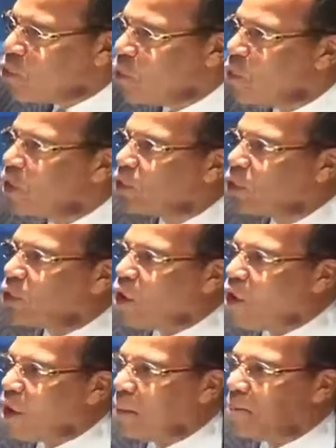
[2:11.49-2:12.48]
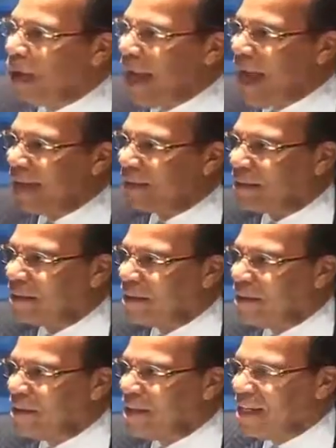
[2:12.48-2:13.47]
We were no longer black.
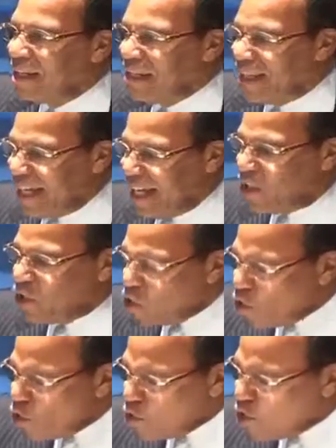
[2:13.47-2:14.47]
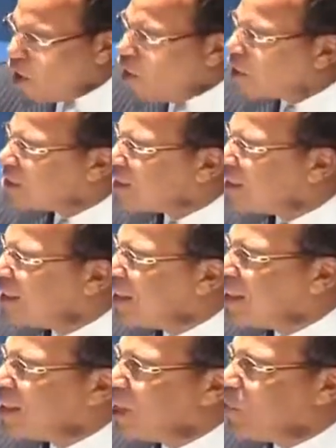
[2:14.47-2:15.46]
In New York
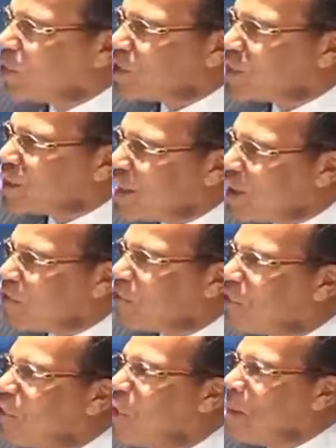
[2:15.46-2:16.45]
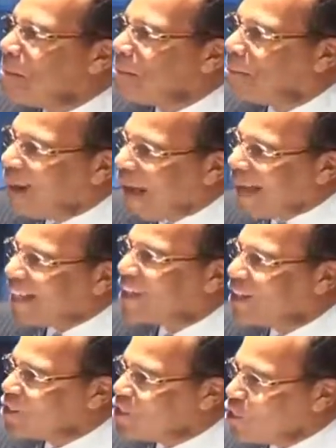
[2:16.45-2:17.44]
City, there were several black
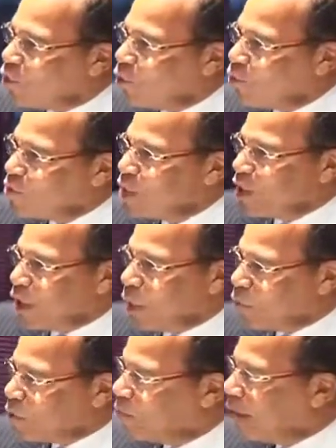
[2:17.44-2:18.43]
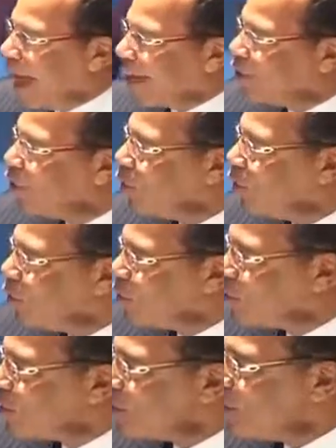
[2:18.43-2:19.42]
shows. There was Black
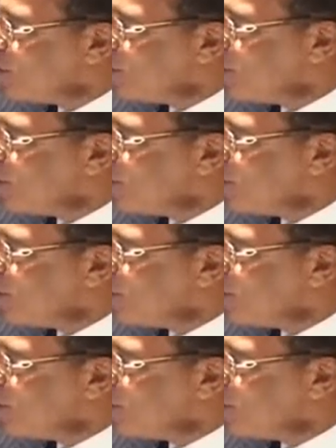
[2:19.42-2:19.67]
News.